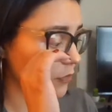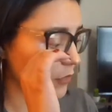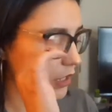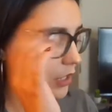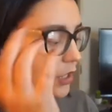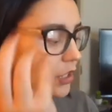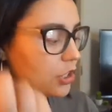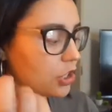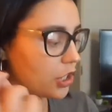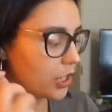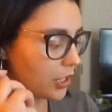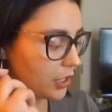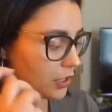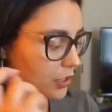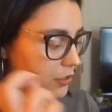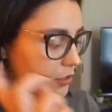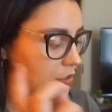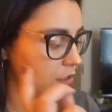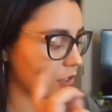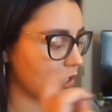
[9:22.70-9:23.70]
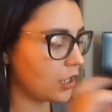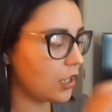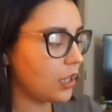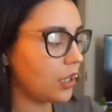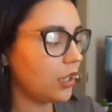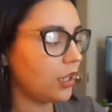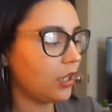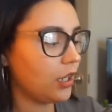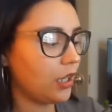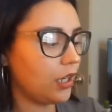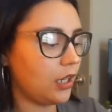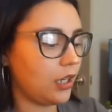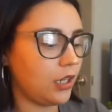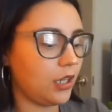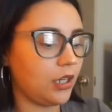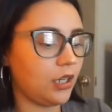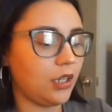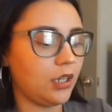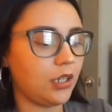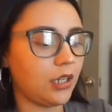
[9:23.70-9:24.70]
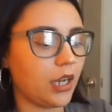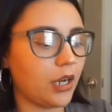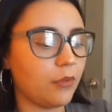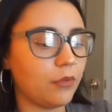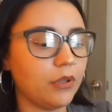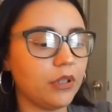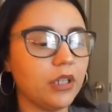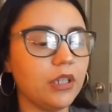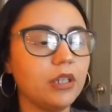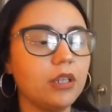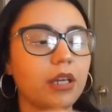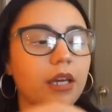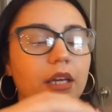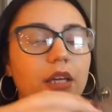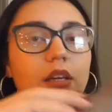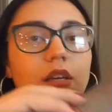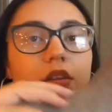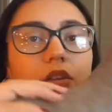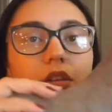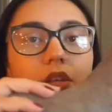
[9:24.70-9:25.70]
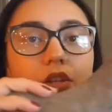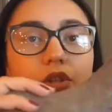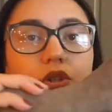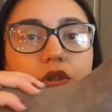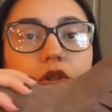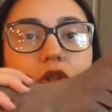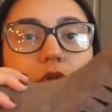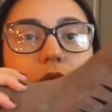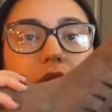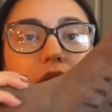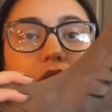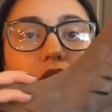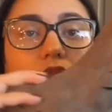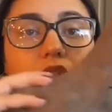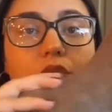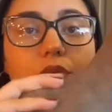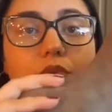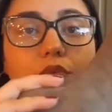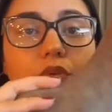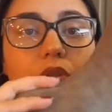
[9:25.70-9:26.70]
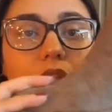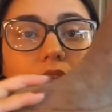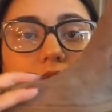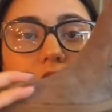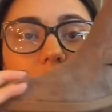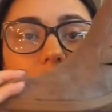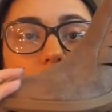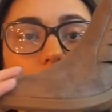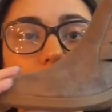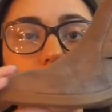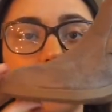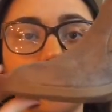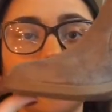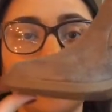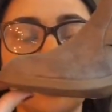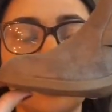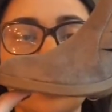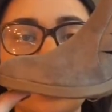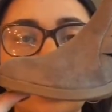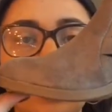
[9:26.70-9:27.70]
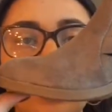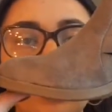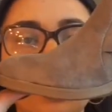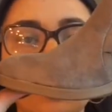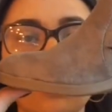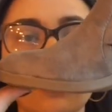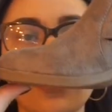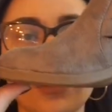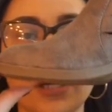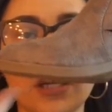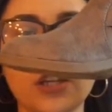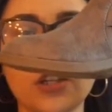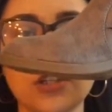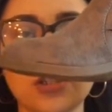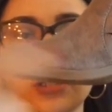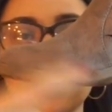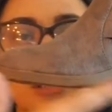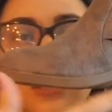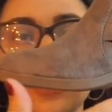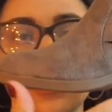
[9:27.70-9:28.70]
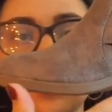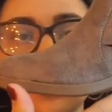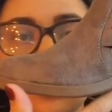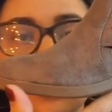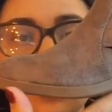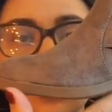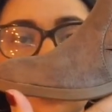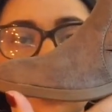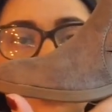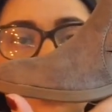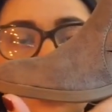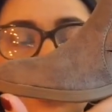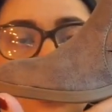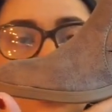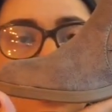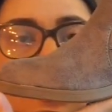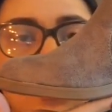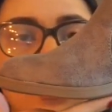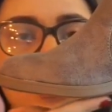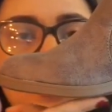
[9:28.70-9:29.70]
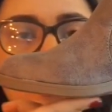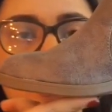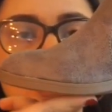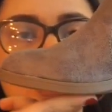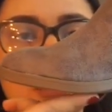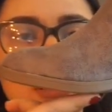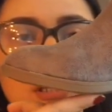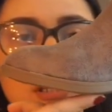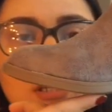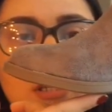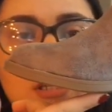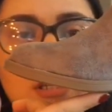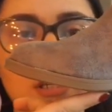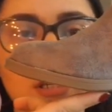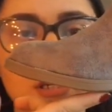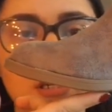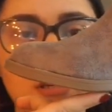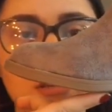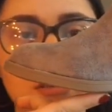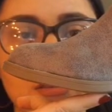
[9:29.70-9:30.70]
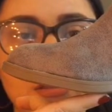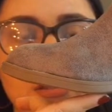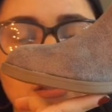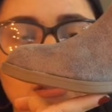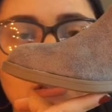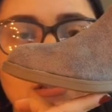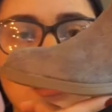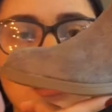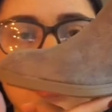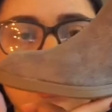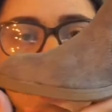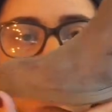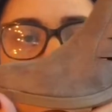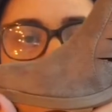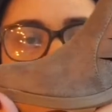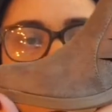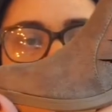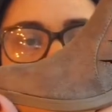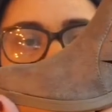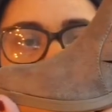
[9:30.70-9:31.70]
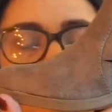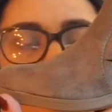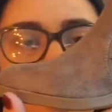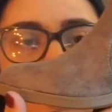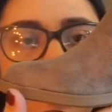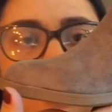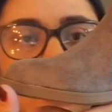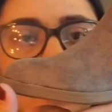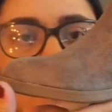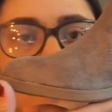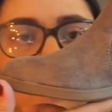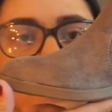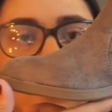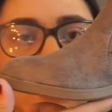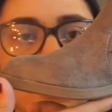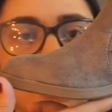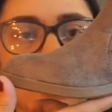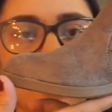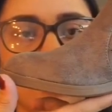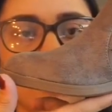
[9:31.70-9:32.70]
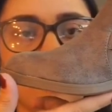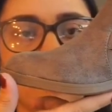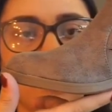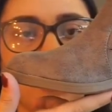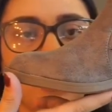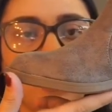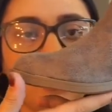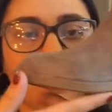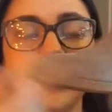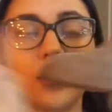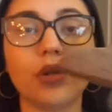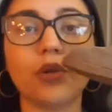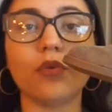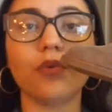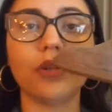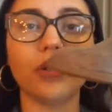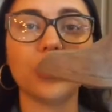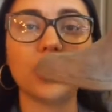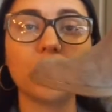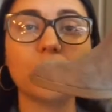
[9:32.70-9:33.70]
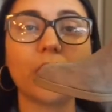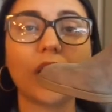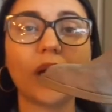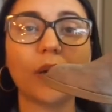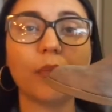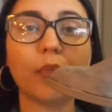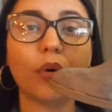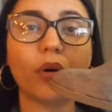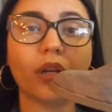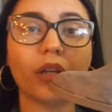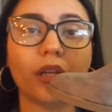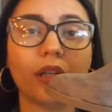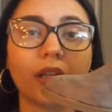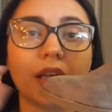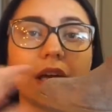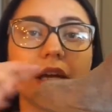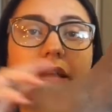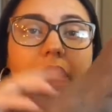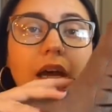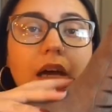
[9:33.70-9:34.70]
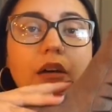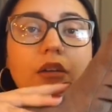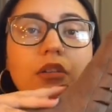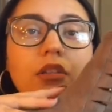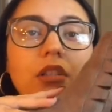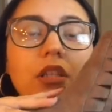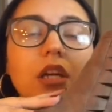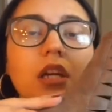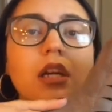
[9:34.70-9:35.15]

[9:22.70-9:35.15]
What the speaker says: the jeggings. And I really like these shoes because they're really comfortable, and if you actually look to see here, this does not give me any pain. And the reason why I'm pointing that out